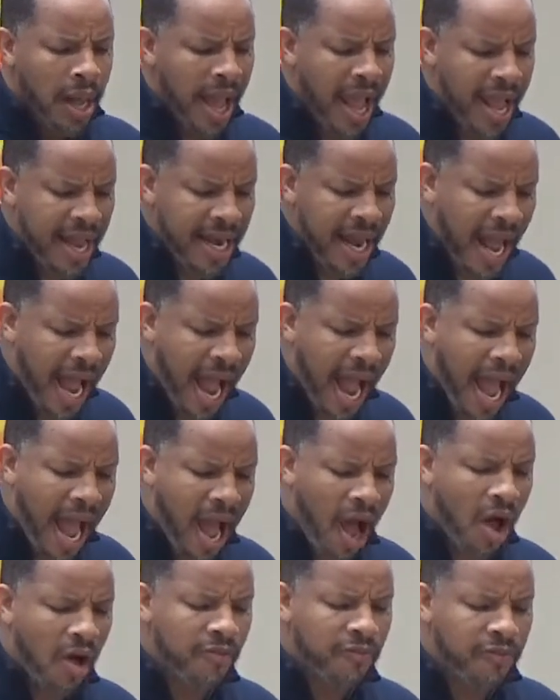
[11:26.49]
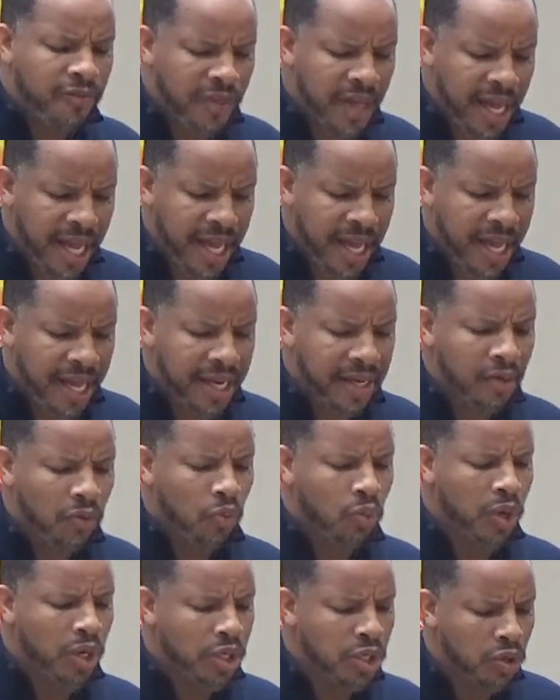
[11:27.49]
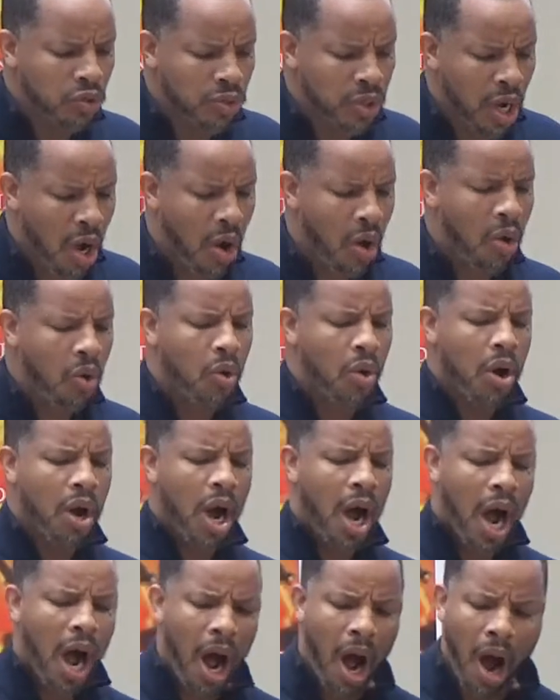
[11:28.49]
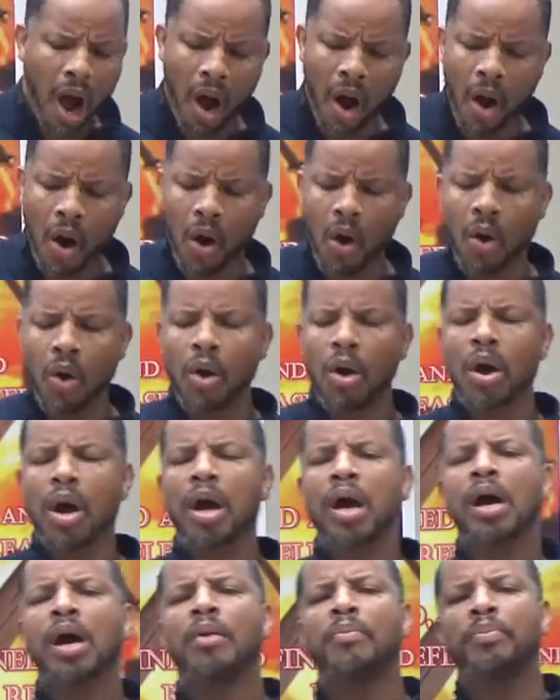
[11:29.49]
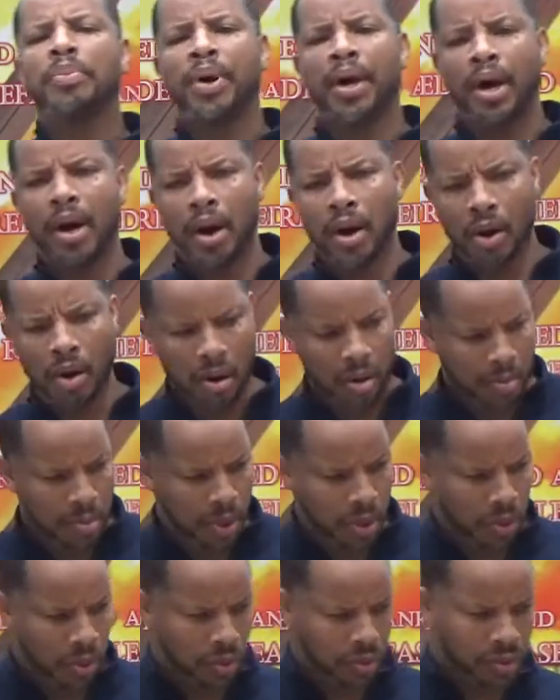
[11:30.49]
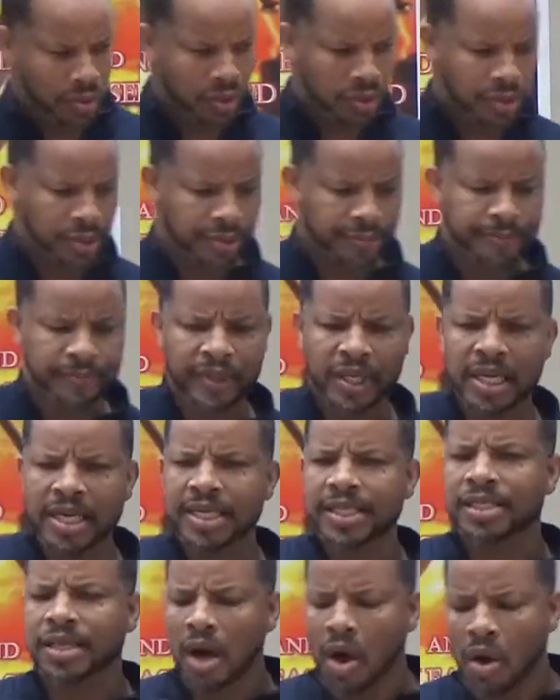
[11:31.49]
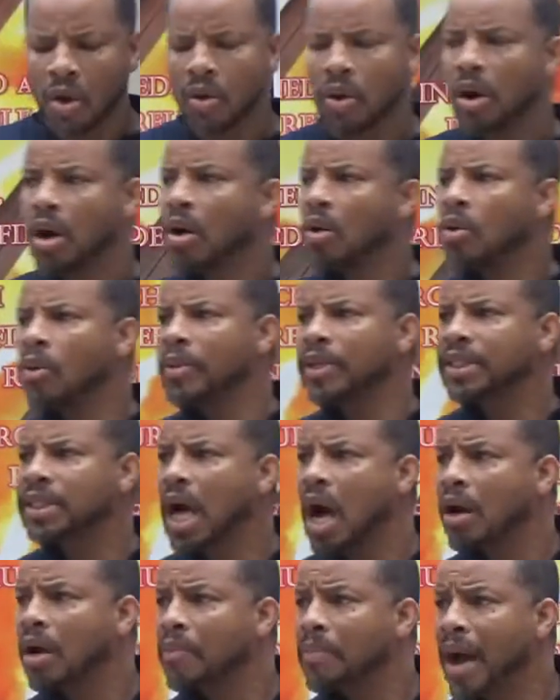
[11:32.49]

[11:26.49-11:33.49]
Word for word: And how then will you know all parables? So, when we talk